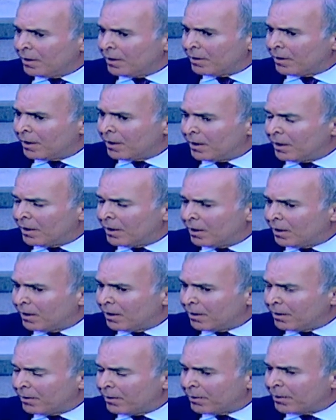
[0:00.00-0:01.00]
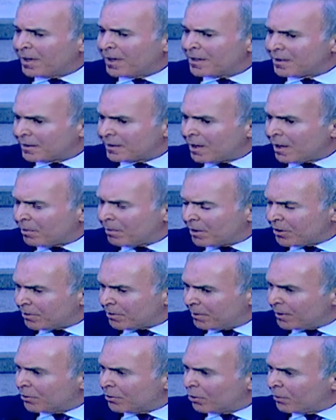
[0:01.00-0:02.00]
the
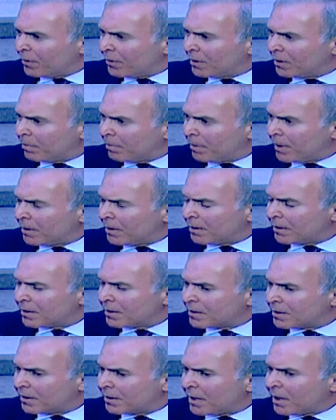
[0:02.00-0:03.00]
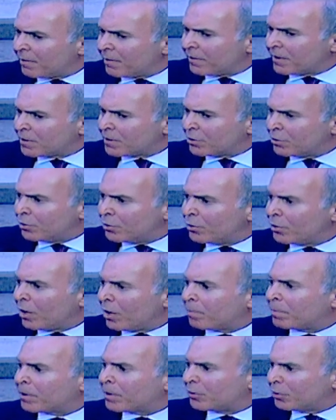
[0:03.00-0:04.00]
re-establishment of independence gave us new
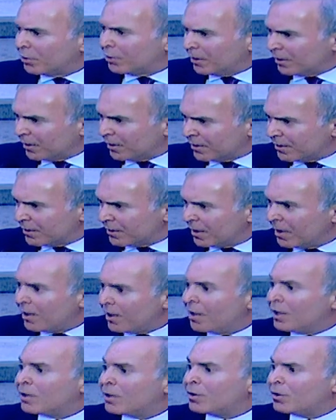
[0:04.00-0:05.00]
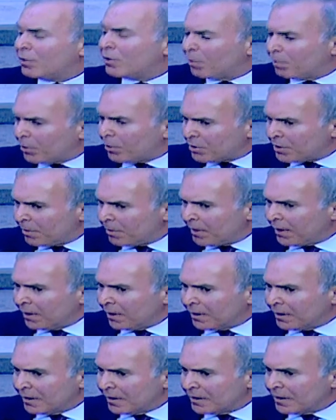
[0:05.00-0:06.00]
opportunities, new
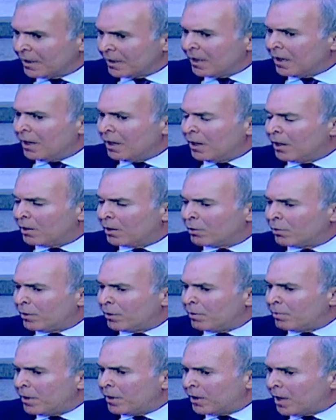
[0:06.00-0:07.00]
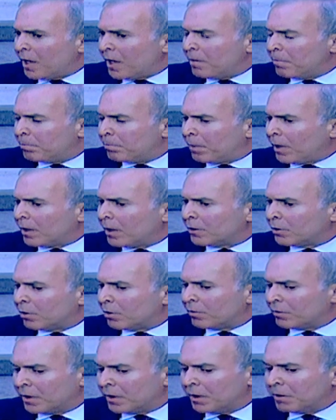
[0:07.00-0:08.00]
possibilities, and we became part
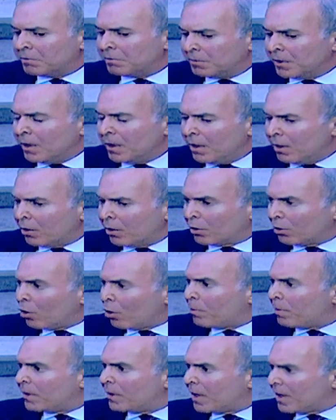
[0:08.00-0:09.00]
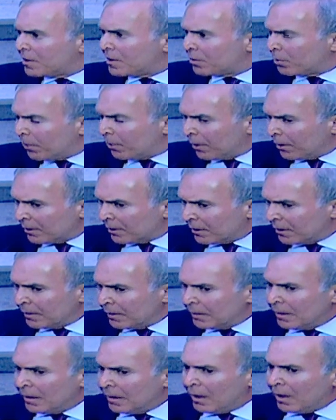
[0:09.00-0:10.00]
of the globalized world.
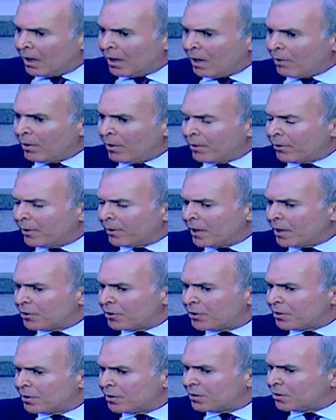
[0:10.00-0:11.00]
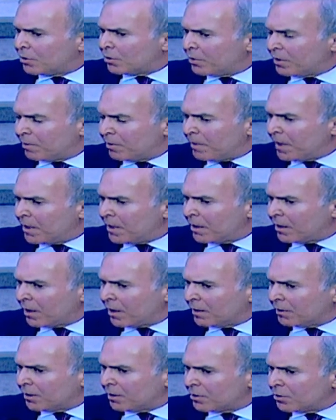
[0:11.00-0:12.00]
Our relations with many
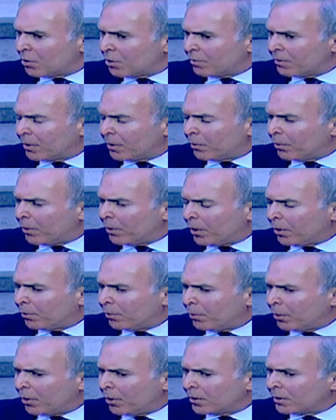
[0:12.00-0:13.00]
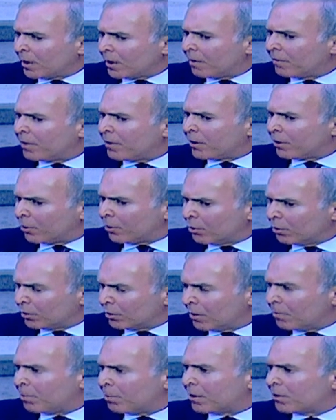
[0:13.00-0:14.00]
countries of the world are very
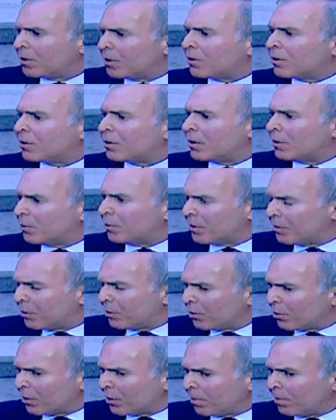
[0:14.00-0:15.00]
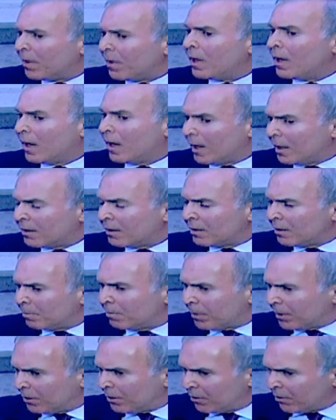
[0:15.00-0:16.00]
good, in particular with Europe and in
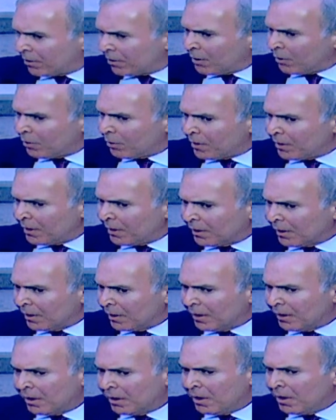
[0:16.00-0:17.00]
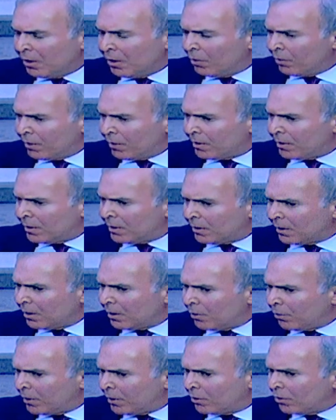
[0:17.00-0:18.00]
particular with Italy. With
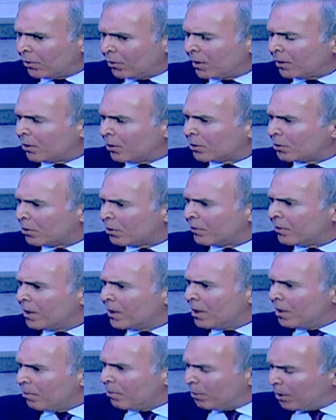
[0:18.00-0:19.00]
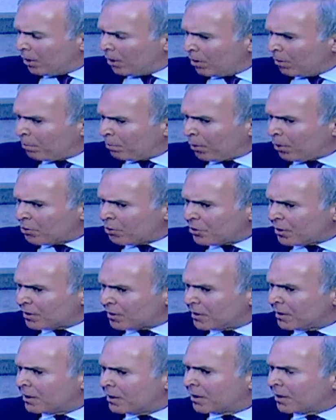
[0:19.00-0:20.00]
Italy we do a lot of
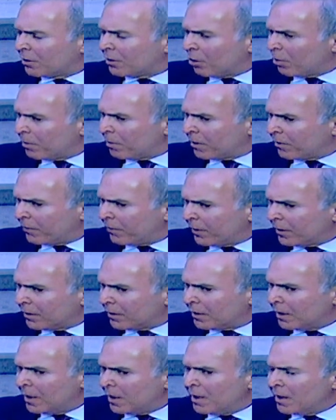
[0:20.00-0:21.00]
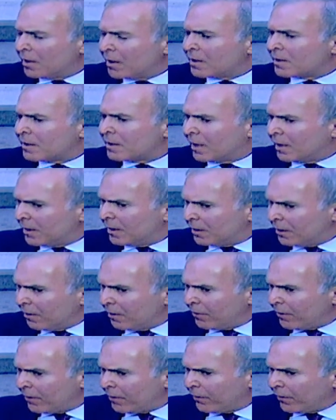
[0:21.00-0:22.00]
projects in economic field, in
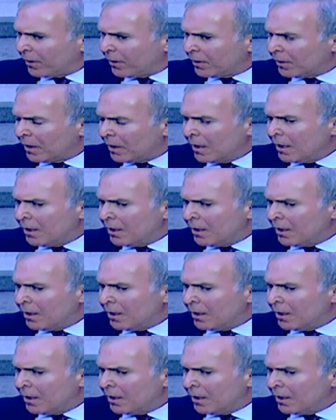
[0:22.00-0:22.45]
scientific field.